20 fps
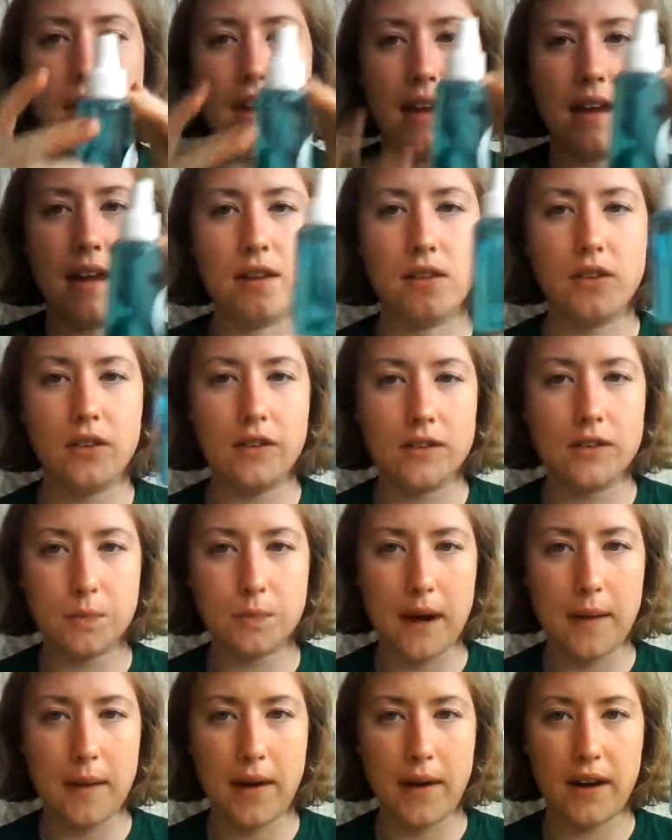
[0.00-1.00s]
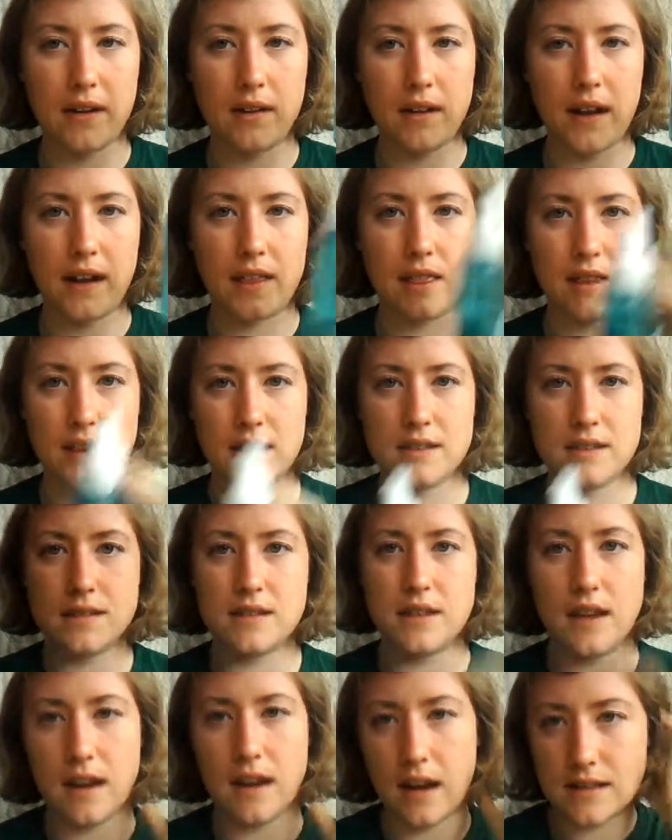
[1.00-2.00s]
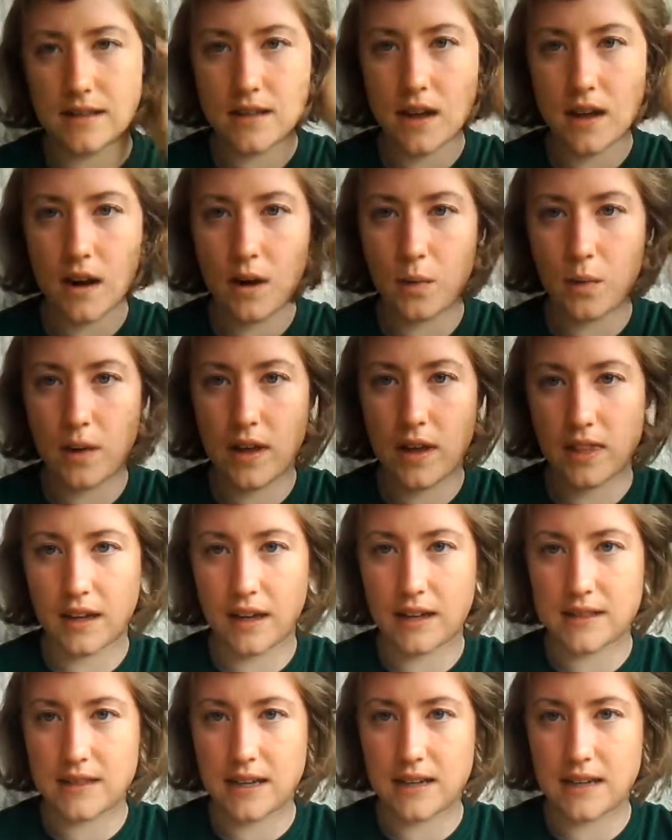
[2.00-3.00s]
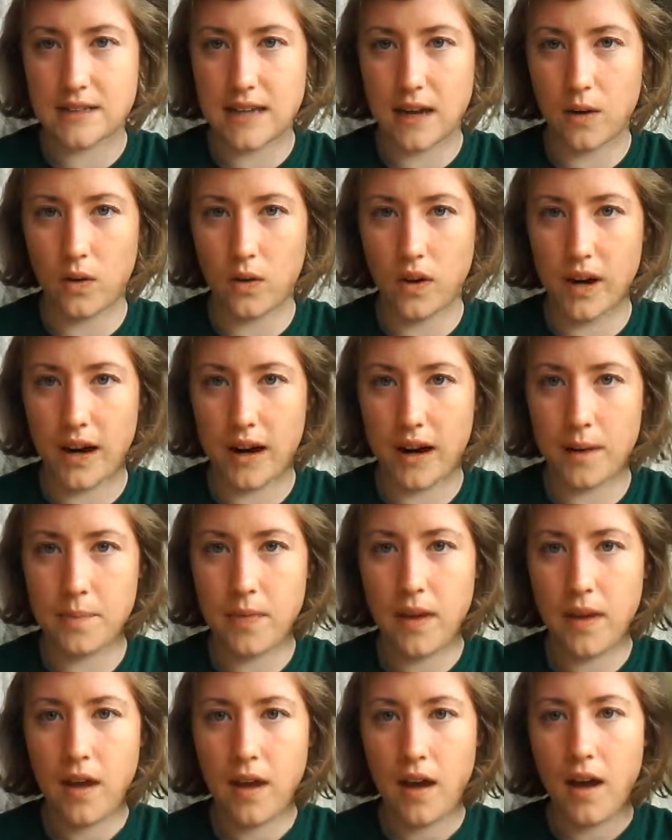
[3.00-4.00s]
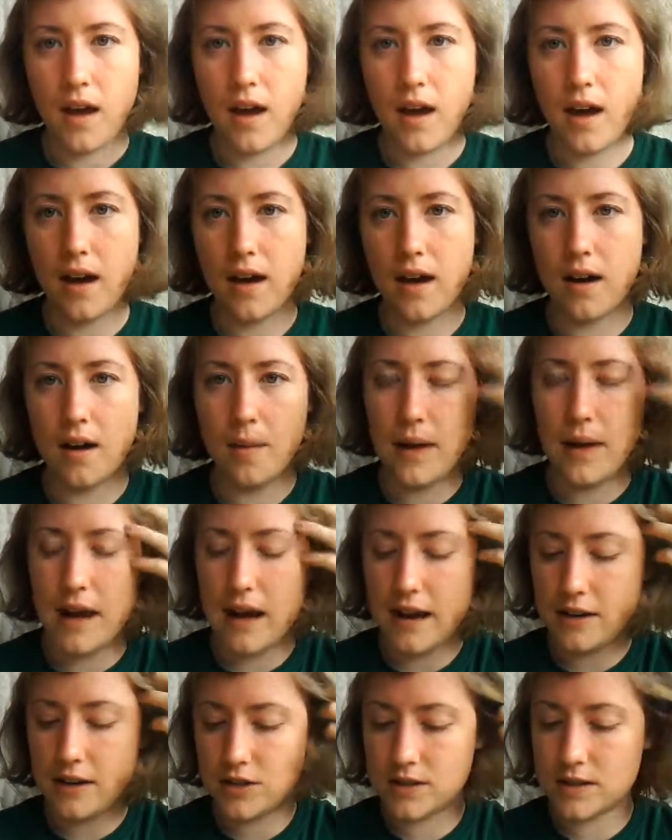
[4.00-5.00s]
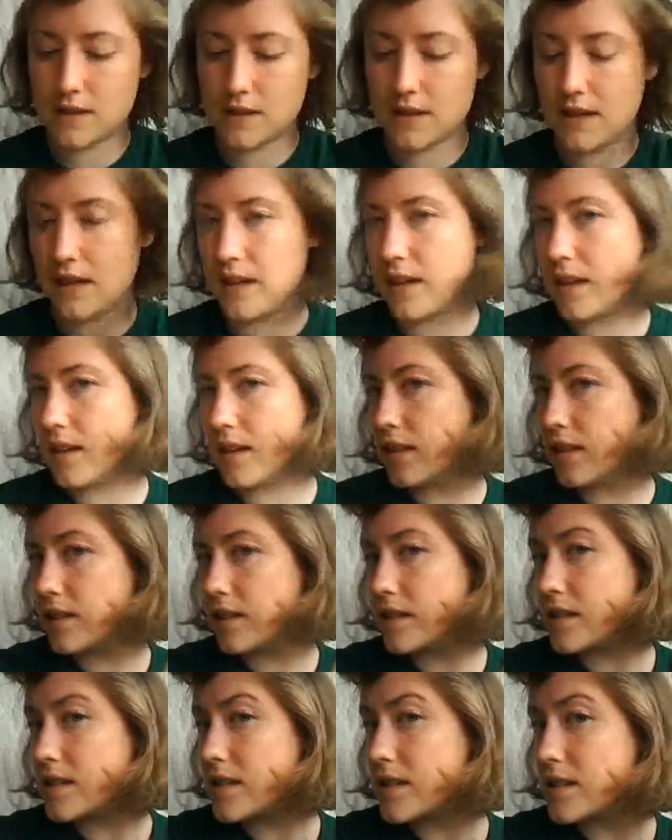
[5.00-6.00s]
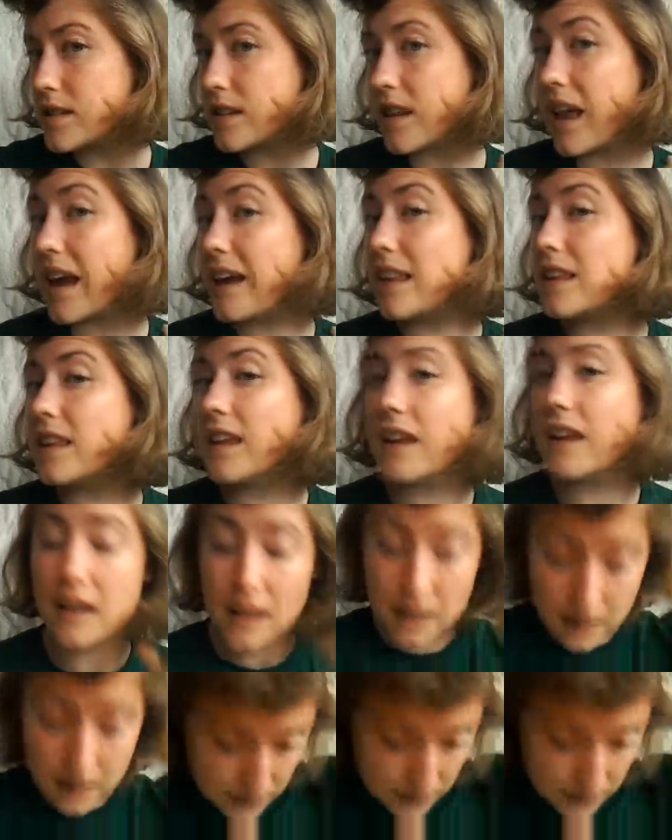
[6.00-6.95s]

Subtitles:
in a little spray bottle like this. And I start with, like I said, day-old hair, and I just get it slightly